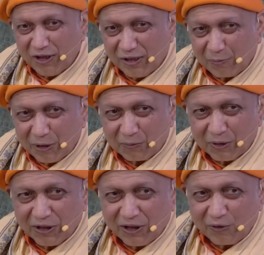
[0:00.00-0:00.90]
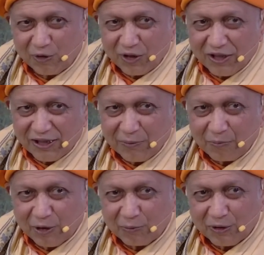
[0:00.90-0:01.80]
what is permanent, what
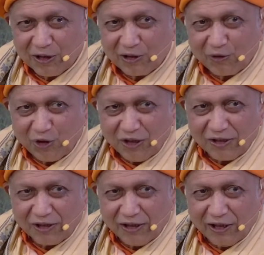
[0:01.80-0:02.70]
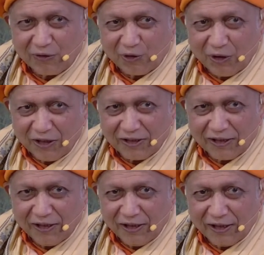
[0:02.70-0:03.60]
is impermanent, what is real,
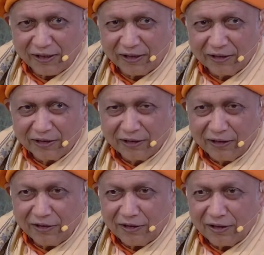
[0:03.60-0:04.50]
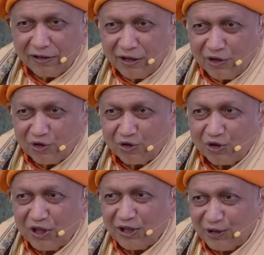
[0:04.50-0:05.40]
what is unreal. This is the
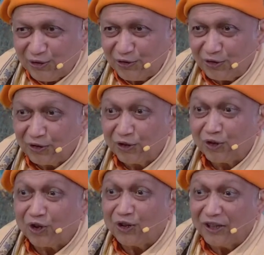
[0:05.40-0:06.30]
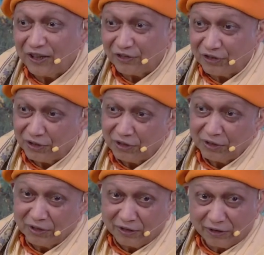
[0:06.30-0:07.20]
yoga of
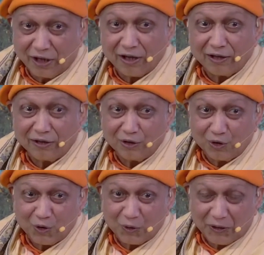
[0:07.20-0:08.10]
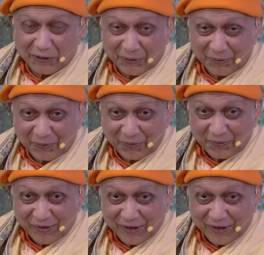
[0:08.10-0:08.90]
knowledge, jnana yoga.